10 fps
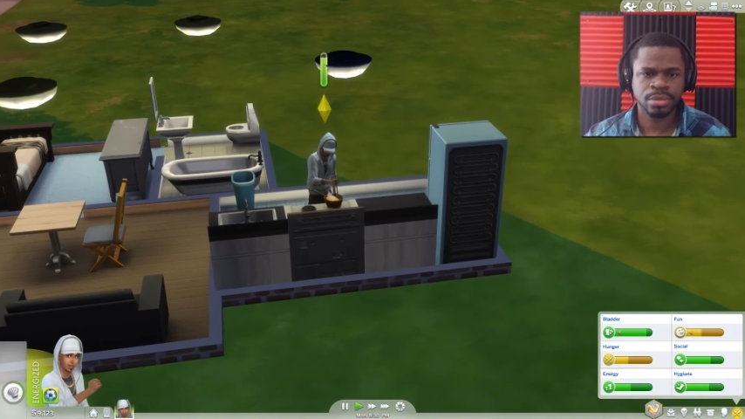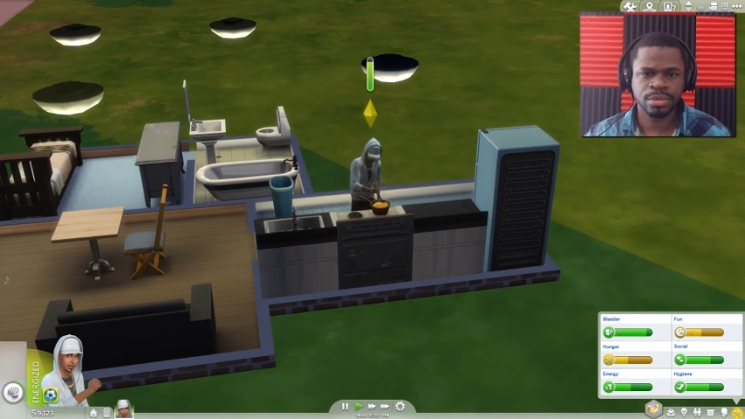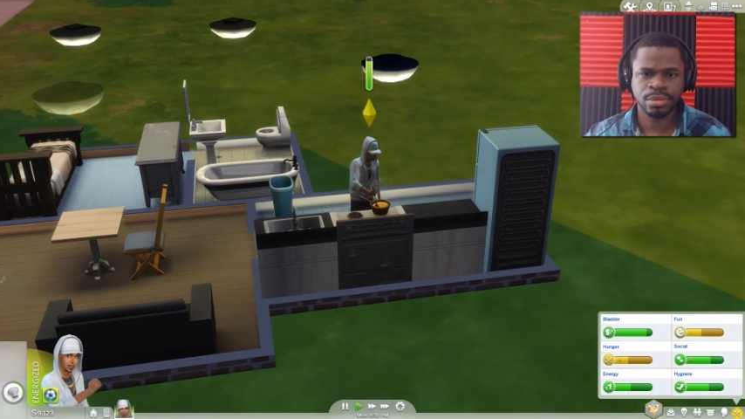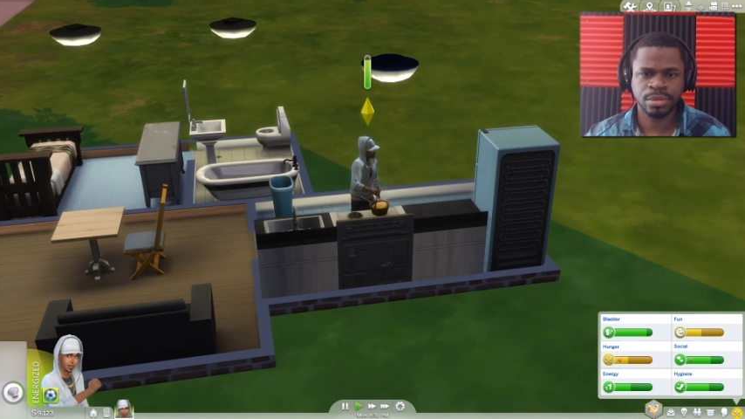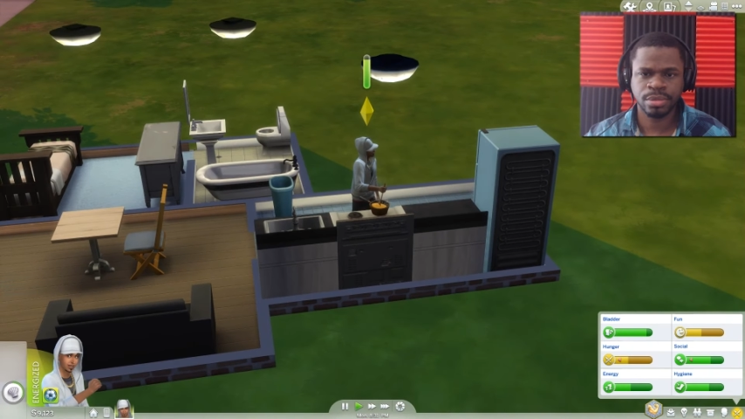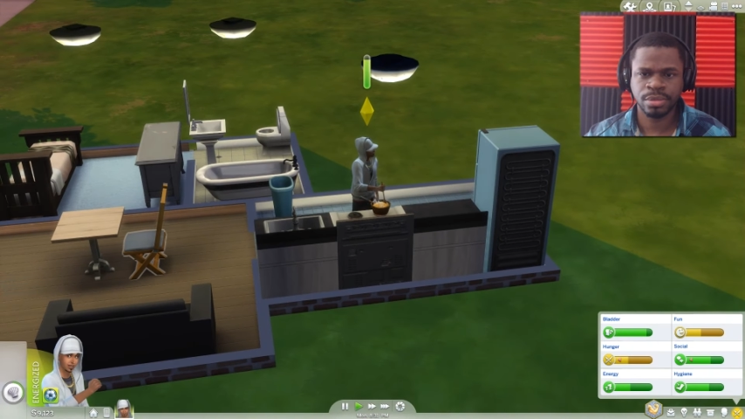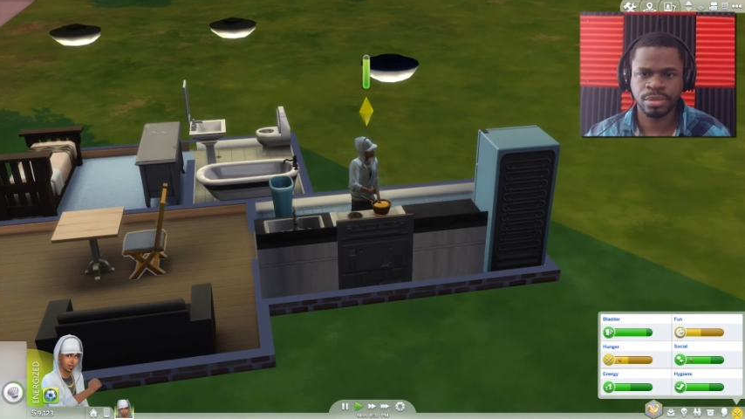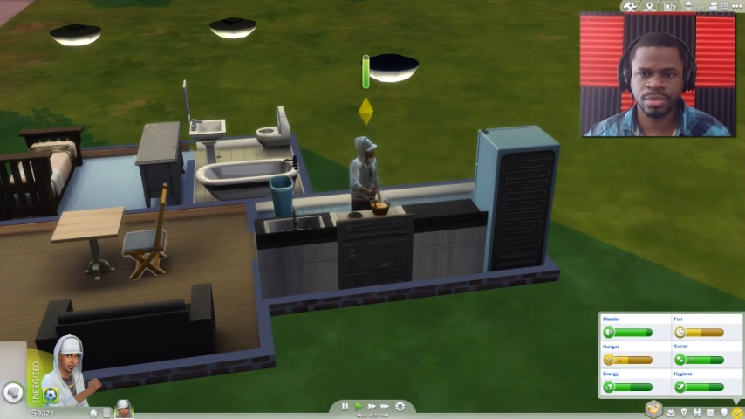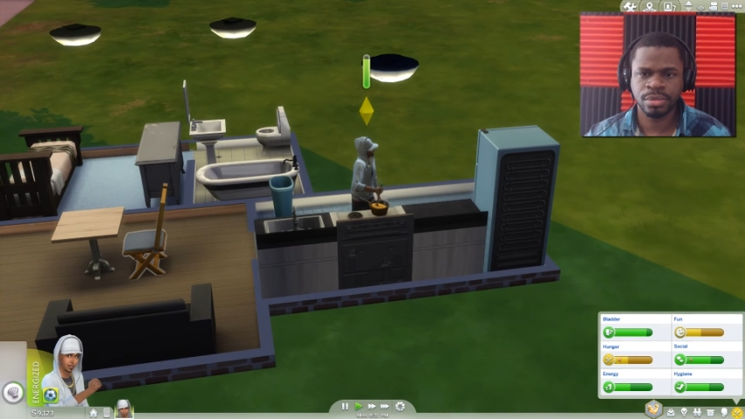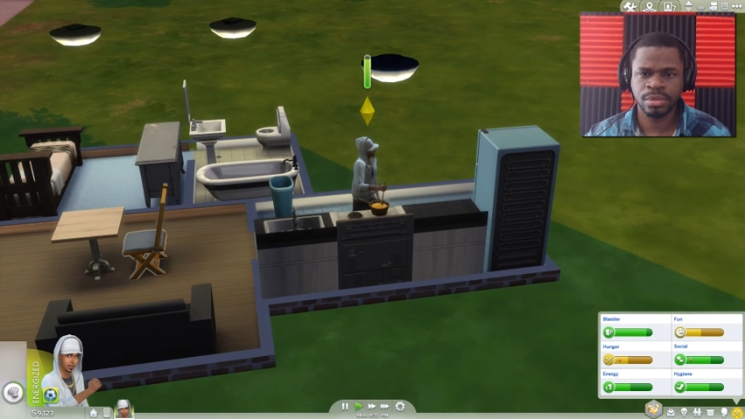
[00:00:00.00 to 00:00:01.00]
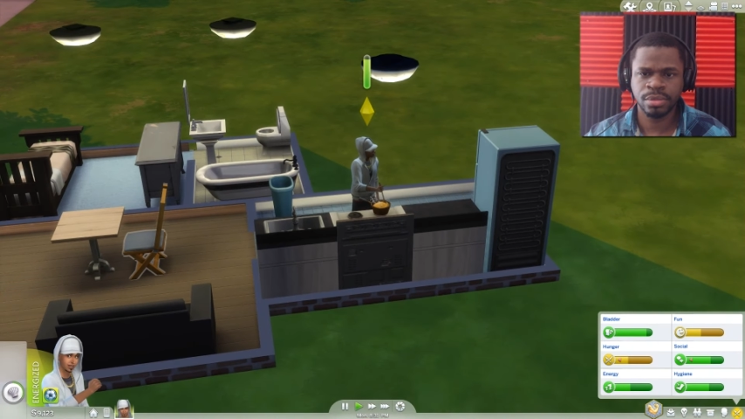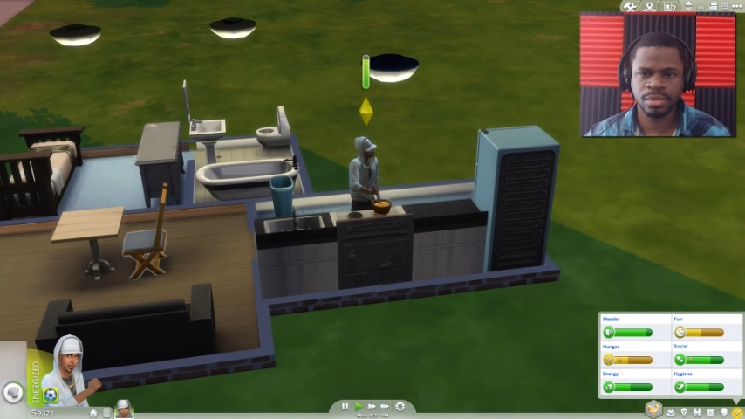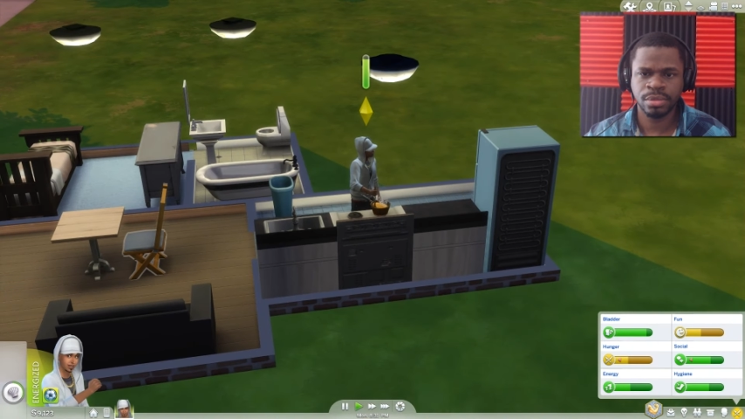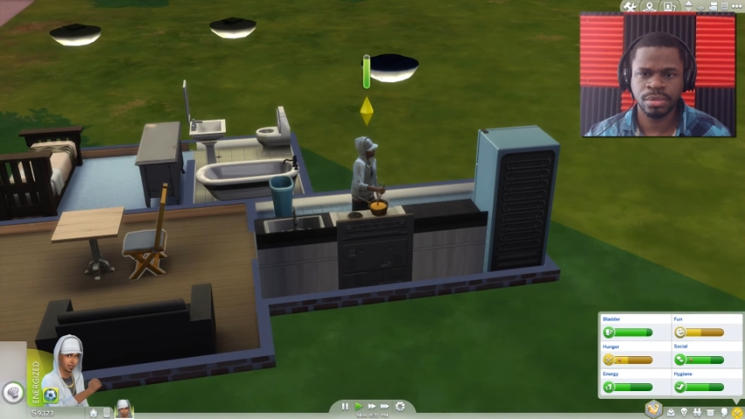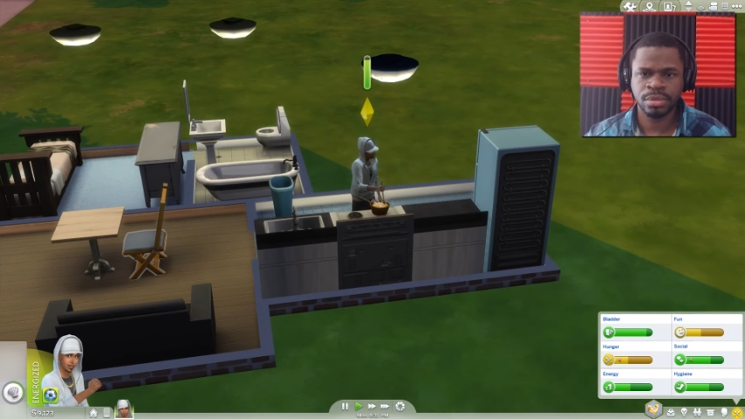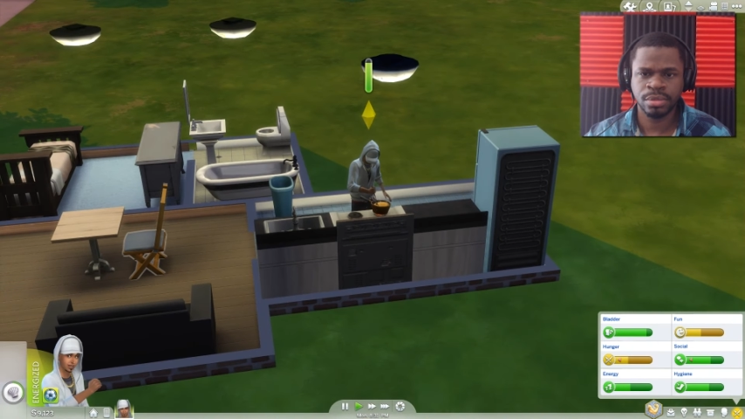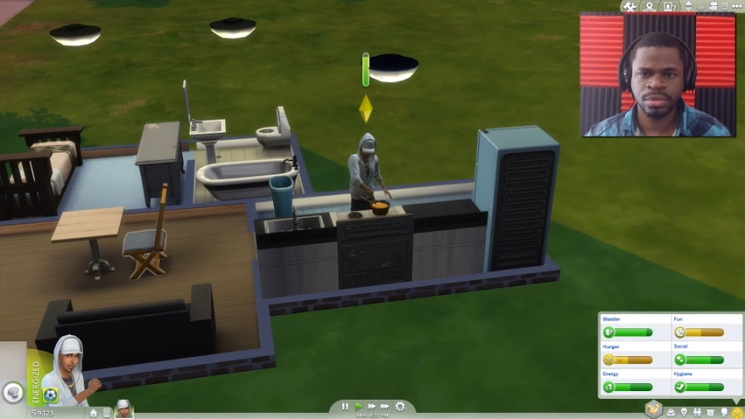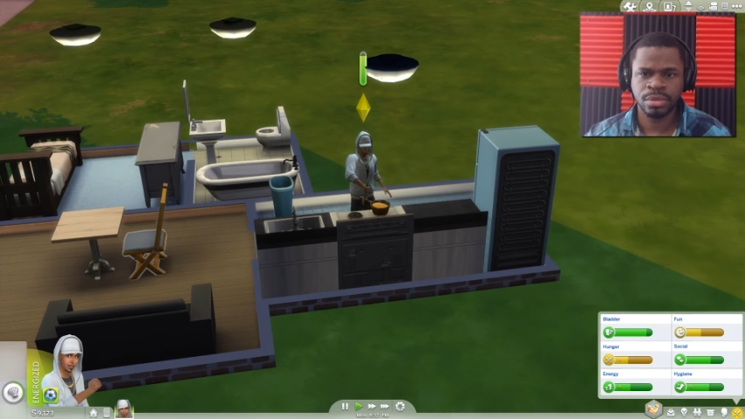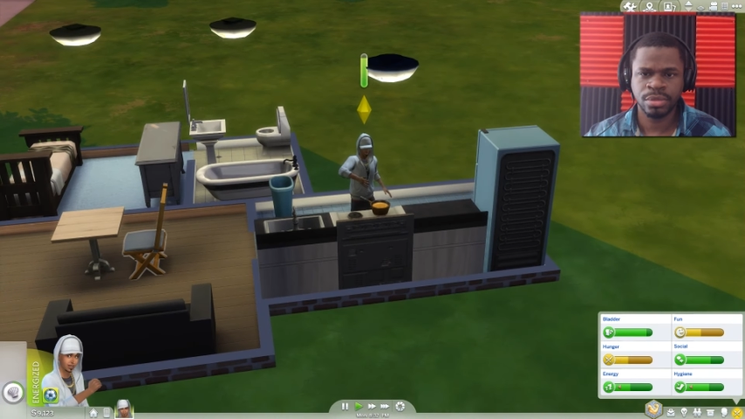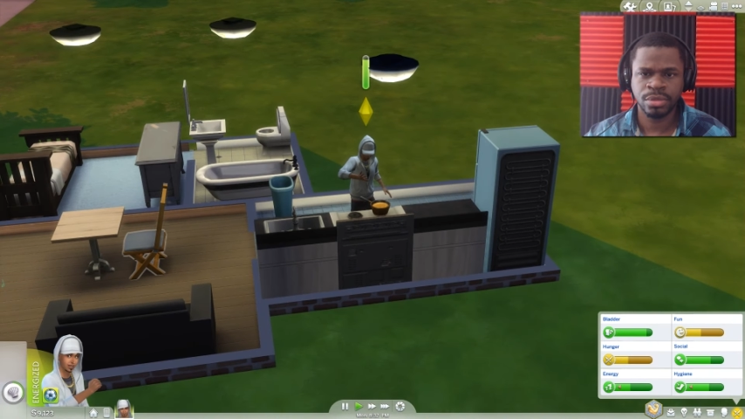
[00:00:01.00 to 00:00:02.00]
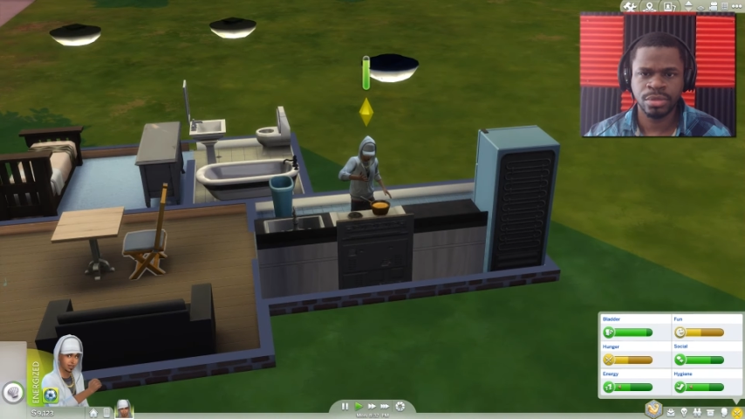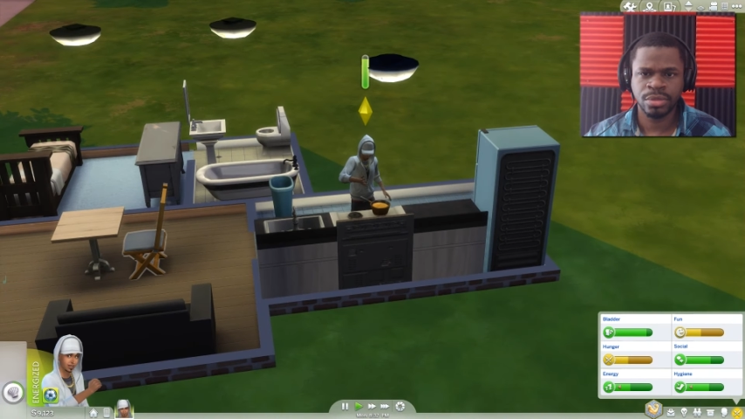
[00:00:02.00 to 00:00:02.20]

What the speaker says: No one is speaking in this clip.